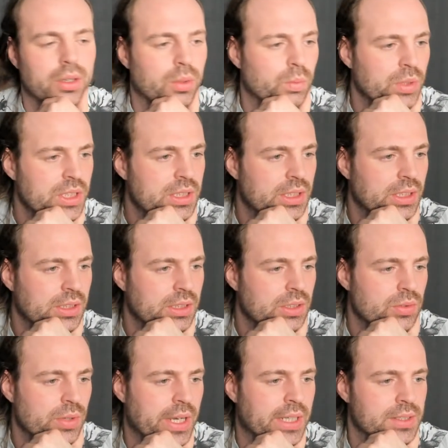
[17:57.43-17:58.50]
we did the
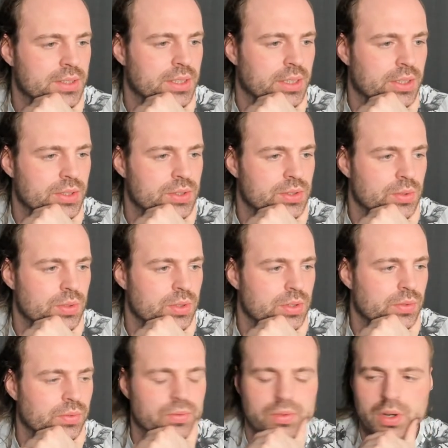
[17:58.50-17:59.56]
Dragon Slayer sword
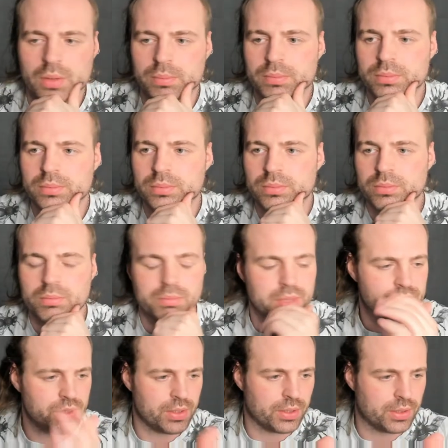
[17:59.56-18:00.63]
from
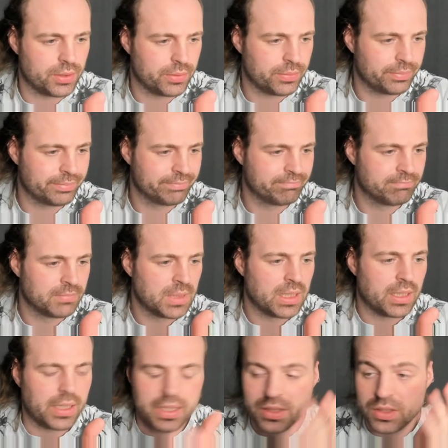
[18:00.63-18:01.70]
Berserk,
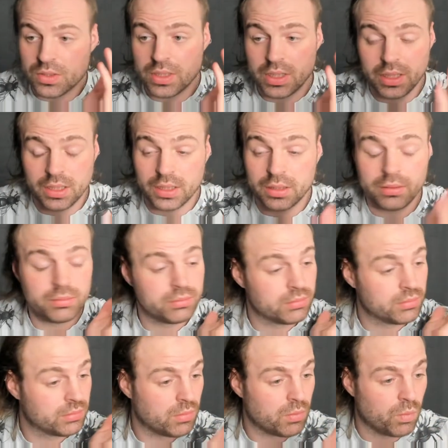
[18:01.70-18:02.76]
and today
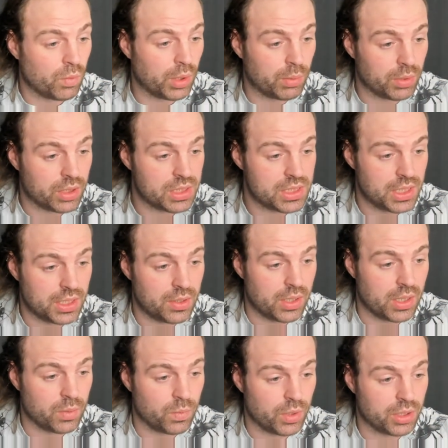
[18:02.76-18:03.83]
we will continue
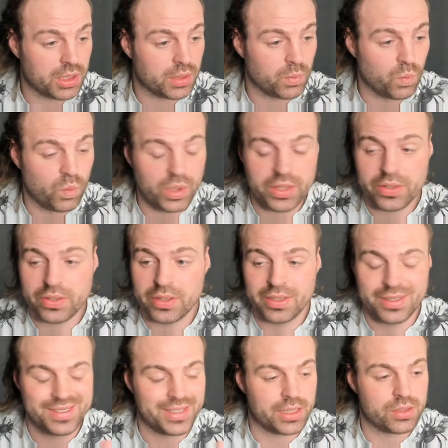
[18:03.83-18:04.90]
on working with
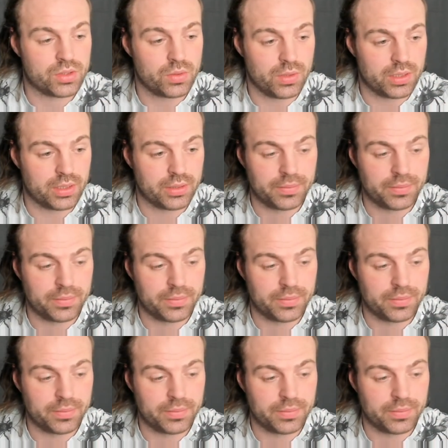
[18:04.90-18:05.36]
said sword.